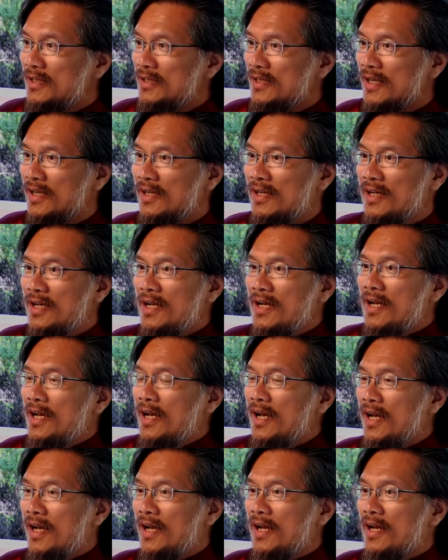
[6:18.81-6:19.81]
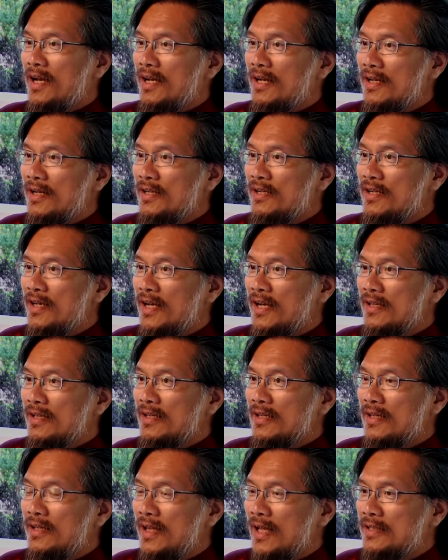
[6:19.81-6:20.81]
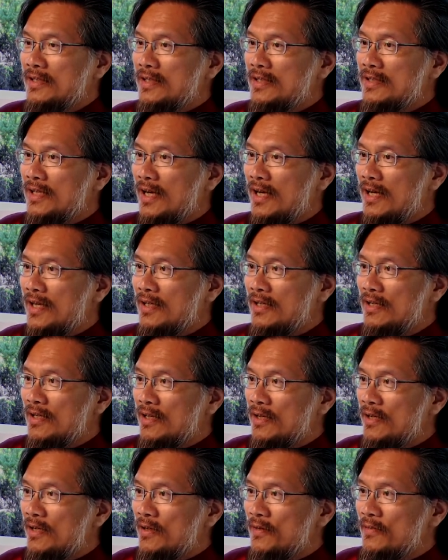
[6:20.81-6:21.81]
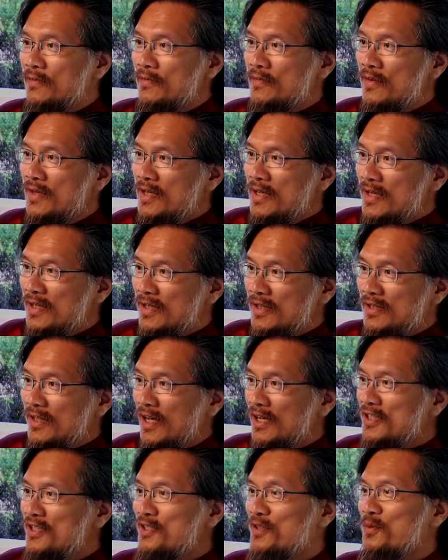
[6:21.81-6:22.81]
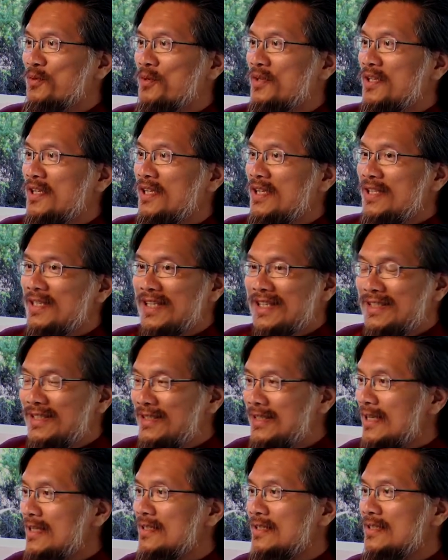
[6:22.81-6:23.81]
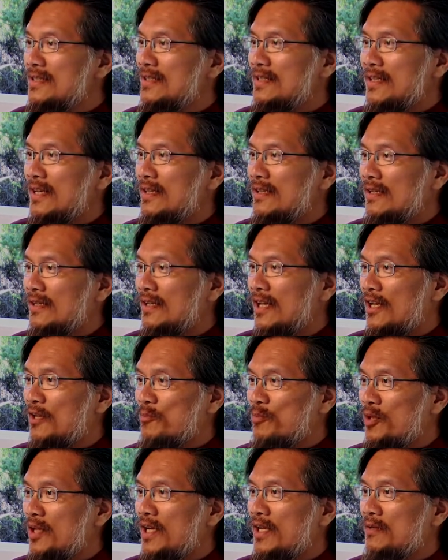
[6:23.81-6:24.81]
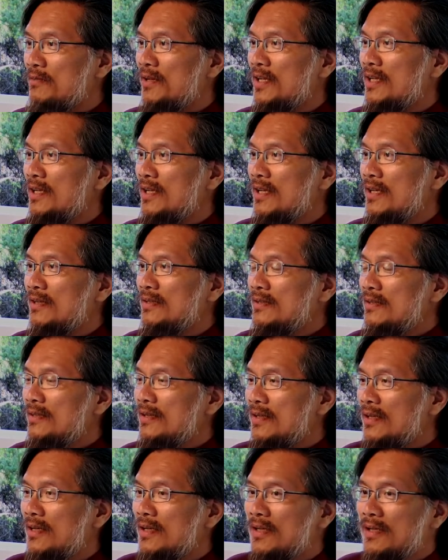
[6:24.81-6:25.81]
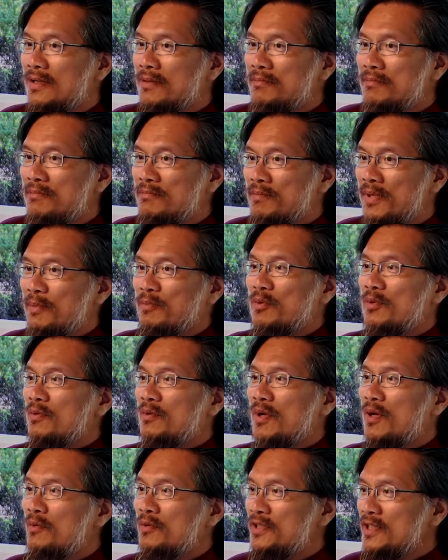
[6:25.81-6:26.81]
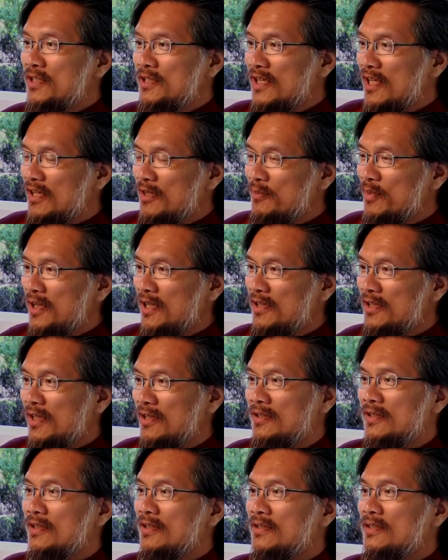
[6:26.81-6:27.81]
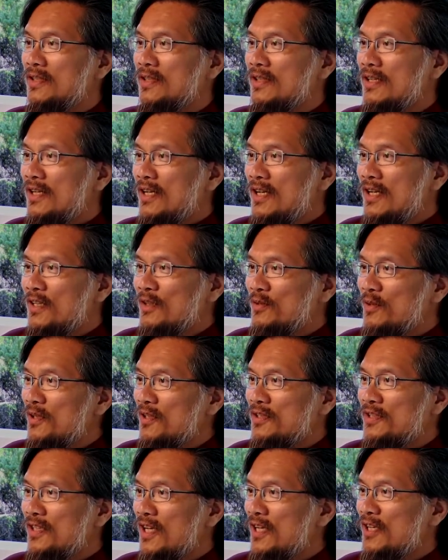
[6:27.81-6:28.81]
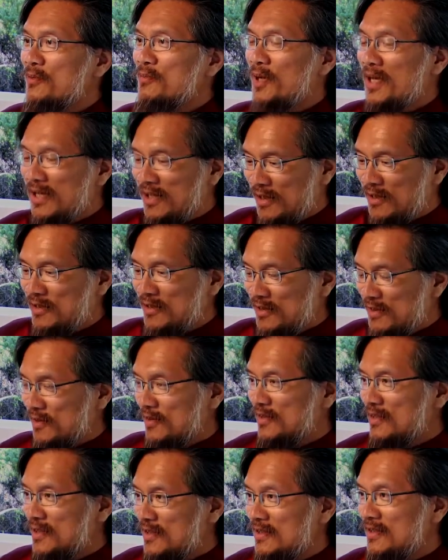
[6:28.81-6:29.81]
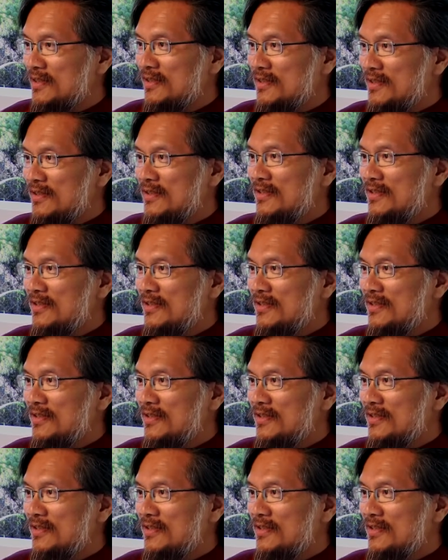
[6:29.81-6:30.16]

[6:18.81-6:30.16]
Okay? And yet, that's a side of the Doug story that doesn't get a lot of play right now. Um, people are always astounded by the technology. They're all astounded by, oh, you know, this